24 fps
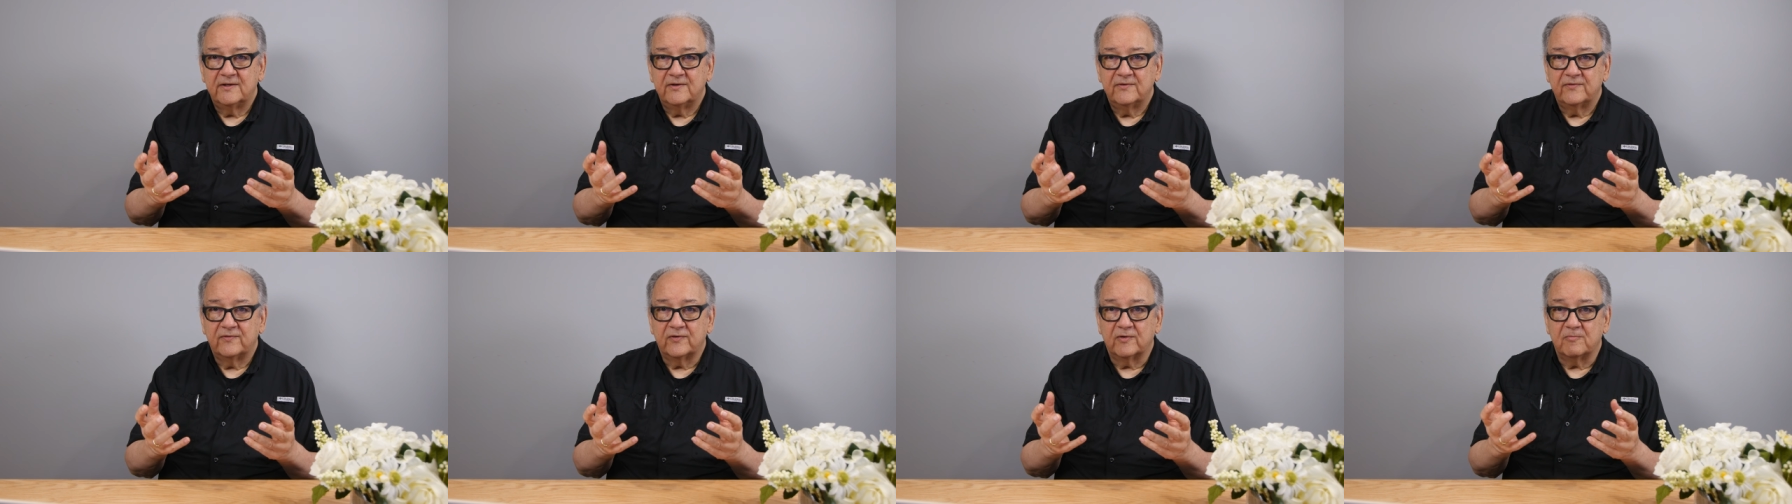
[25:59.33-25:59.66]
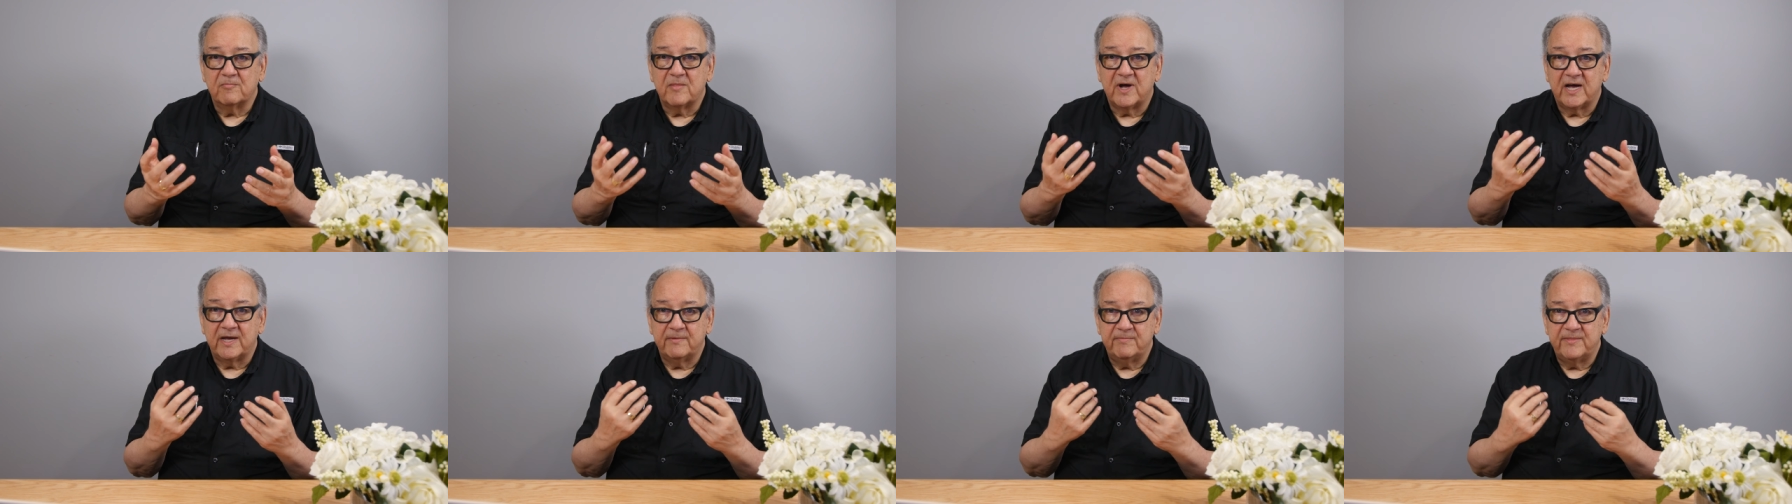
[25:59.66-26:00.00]
for
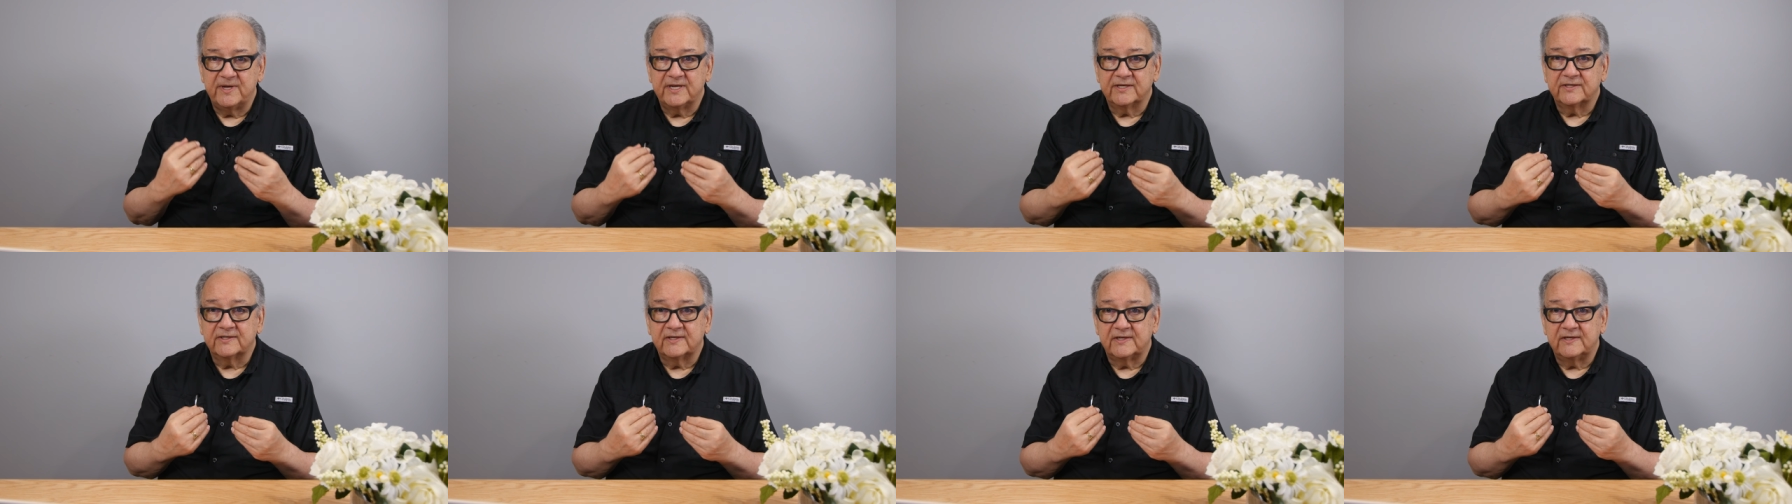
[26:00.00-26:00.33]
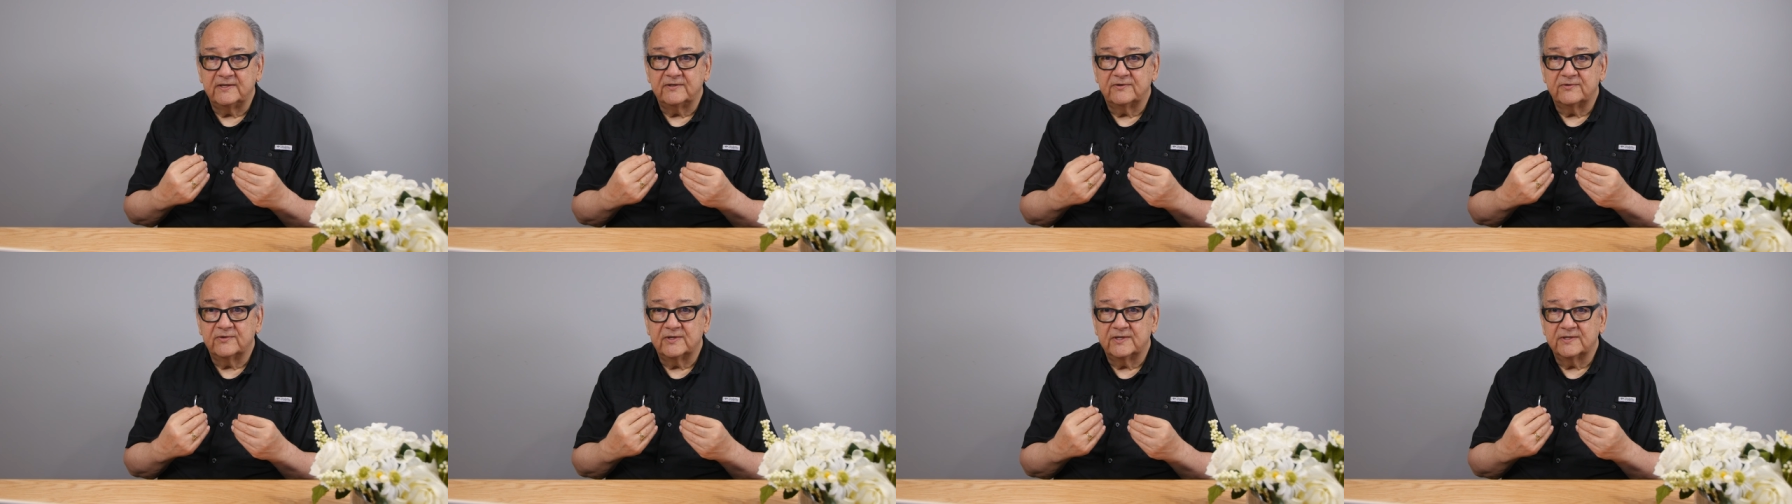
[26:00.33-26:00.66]
my best
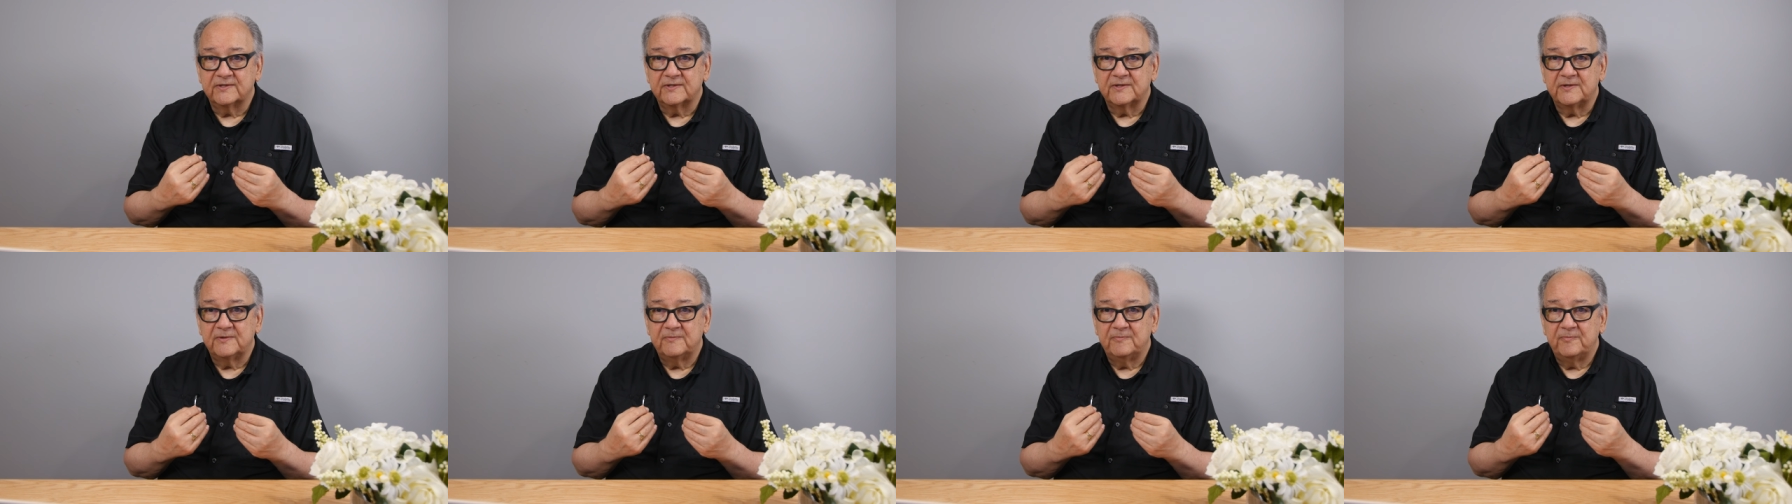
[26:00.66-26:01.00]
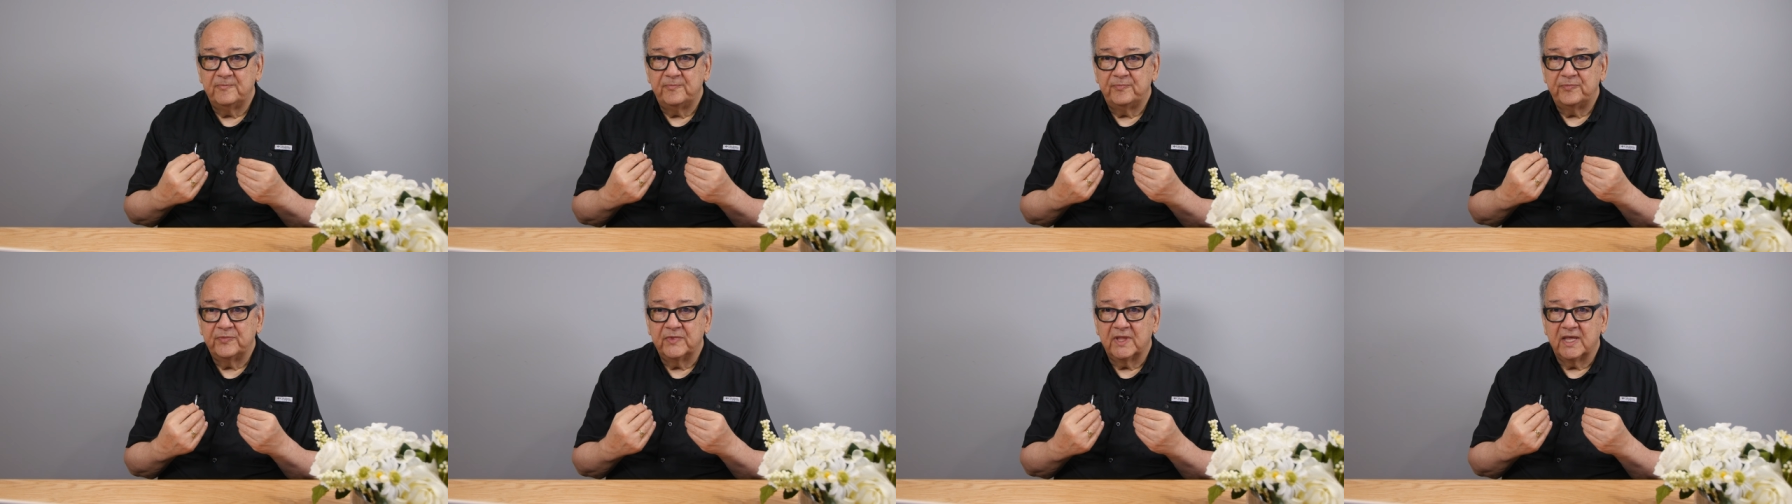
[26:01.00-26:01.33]
interest.
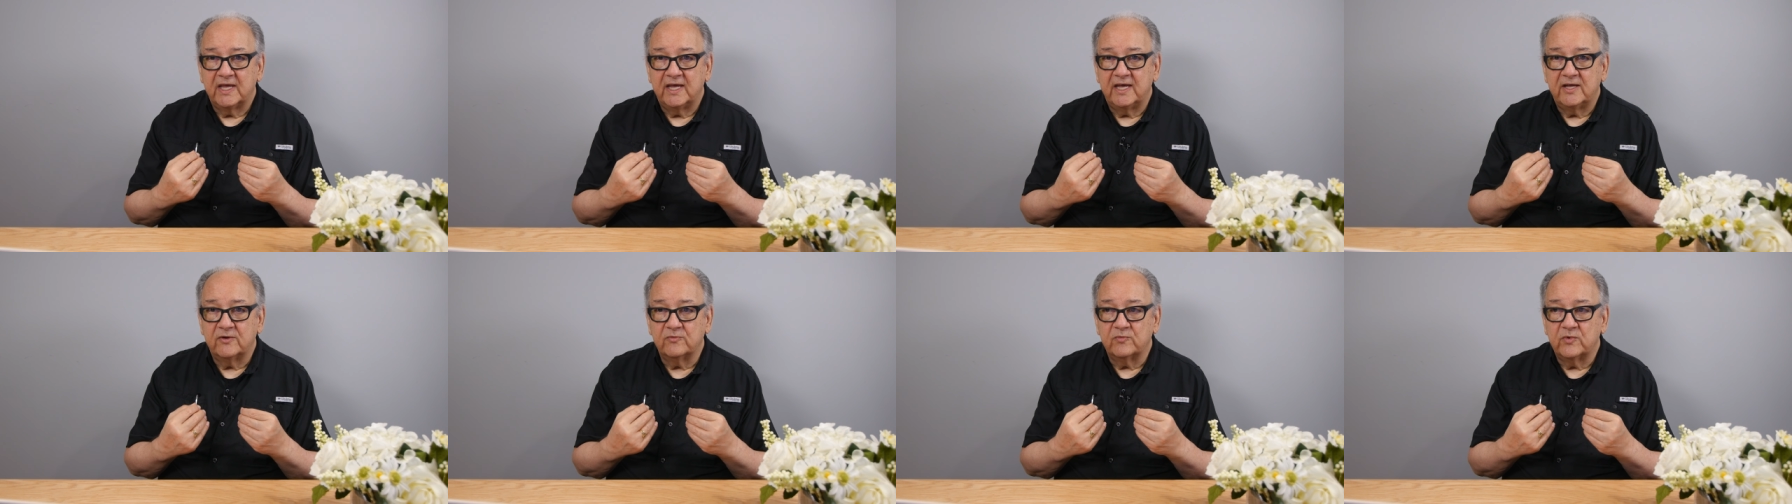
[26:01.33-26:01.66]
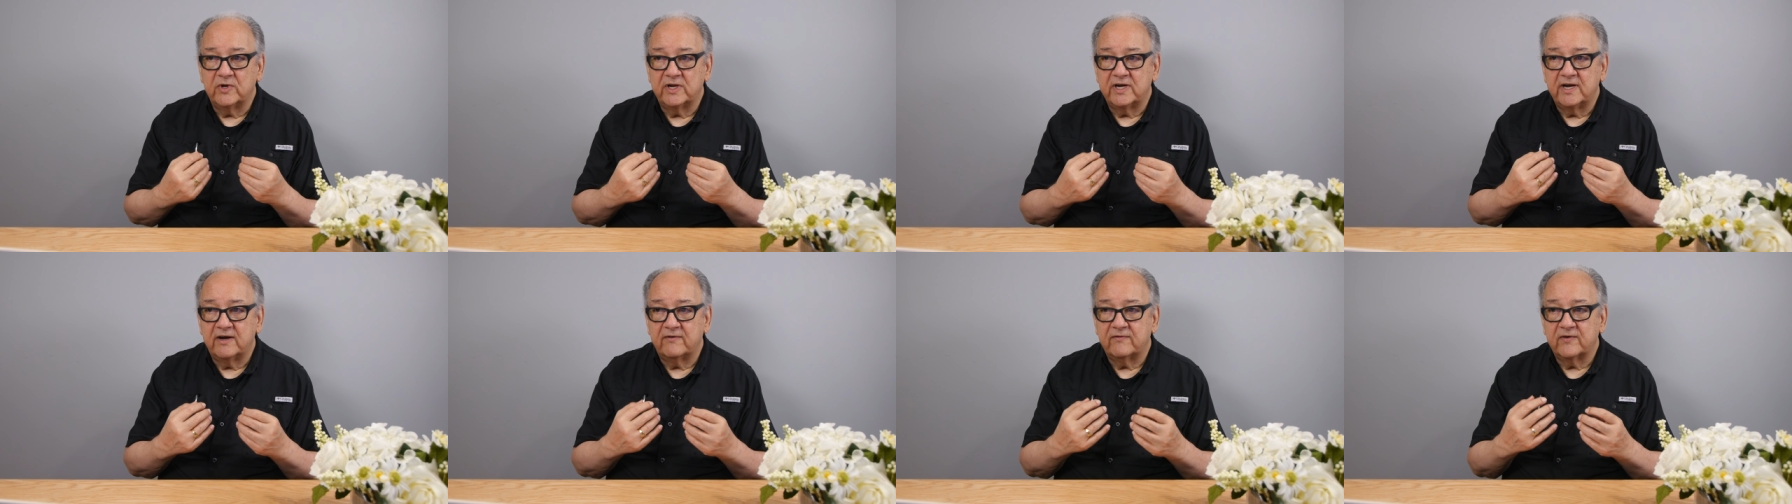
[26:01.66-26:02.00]
And
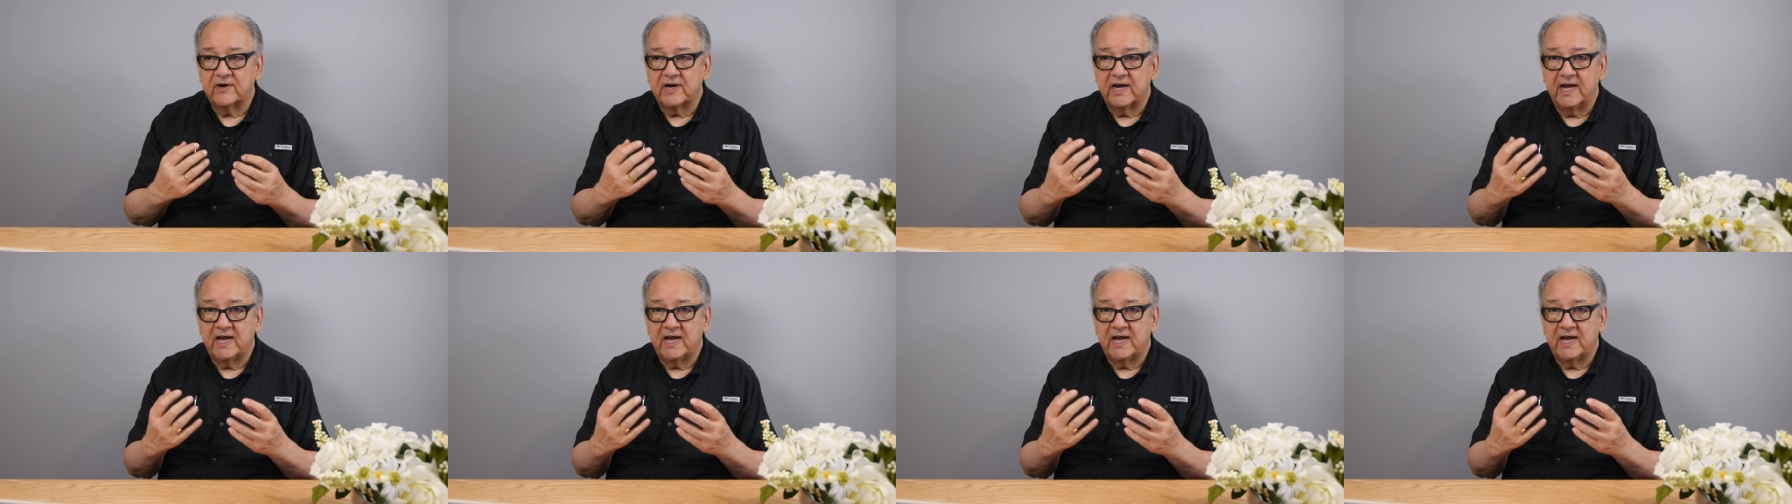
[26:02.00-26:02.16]
whatever